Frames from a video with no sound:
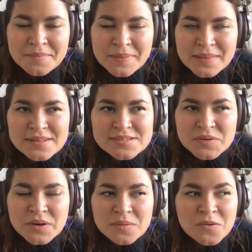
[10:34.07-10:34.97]
That's
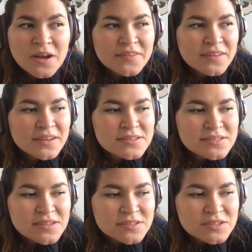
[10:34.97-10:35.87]
incredible. I think
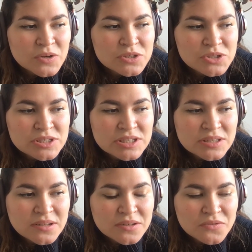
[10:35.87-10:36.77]
it's so
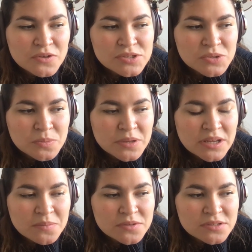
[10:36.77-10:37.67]
interesting that you've also been
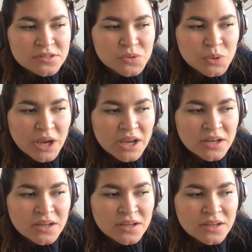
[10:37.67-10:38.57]
able to
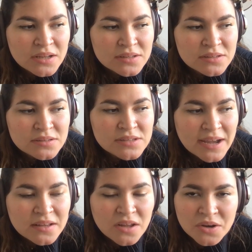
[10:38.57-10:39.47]
create
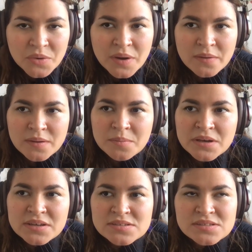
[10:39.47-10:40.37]
dialogue around it,
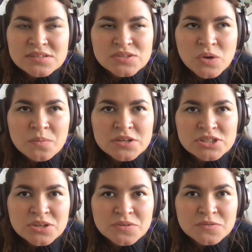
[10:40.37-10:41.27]
because so
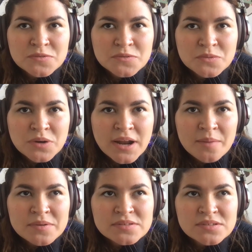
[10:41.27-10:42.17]
much of what
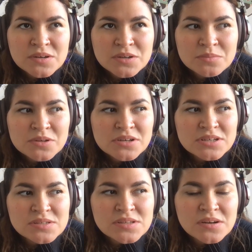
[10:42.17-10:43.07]
happens in our
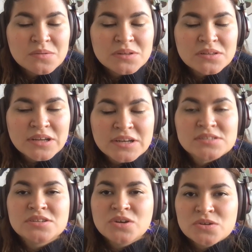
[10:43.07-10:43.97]
communities that are
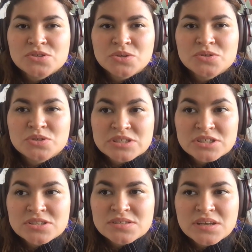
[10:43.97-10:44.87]
related to cultural
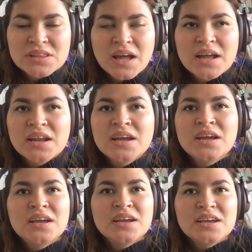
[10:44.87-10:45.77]
traditions like that,
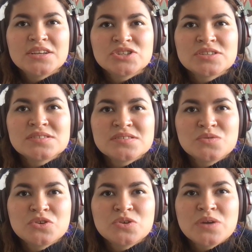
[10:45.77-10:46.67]
it just,
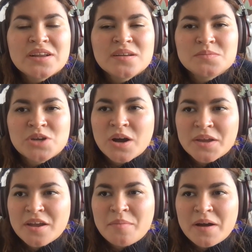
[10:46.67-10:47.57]
you don't end up
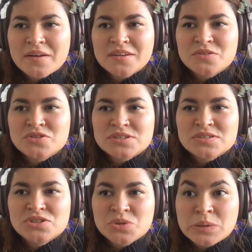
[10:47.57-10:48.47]
talking about it. You
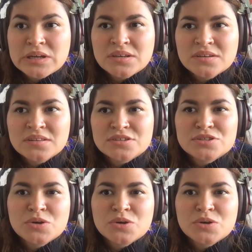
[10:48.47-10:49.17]
just do it. There's no